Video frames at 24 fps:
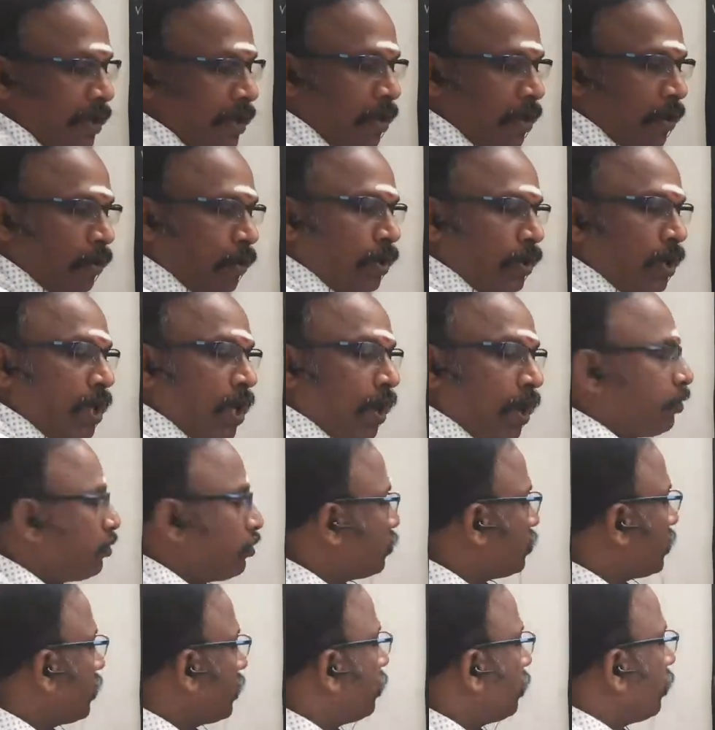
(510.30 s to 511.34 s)
Only
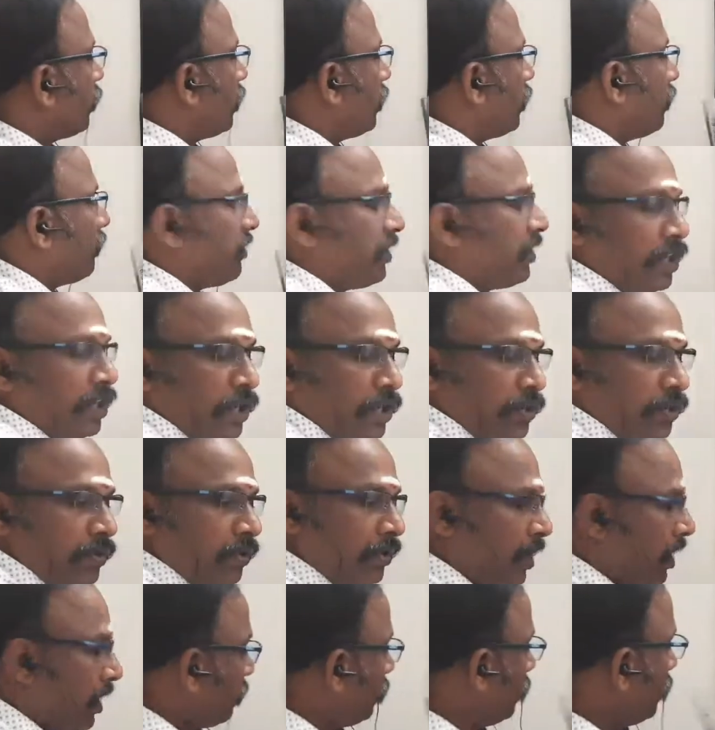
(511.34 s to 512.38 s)
outside only we need to
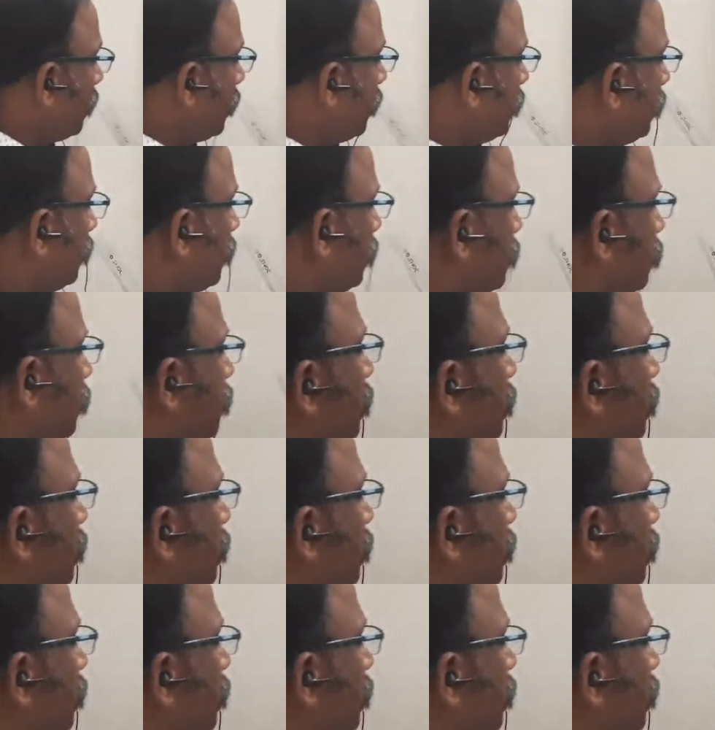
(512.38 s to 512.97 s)
have this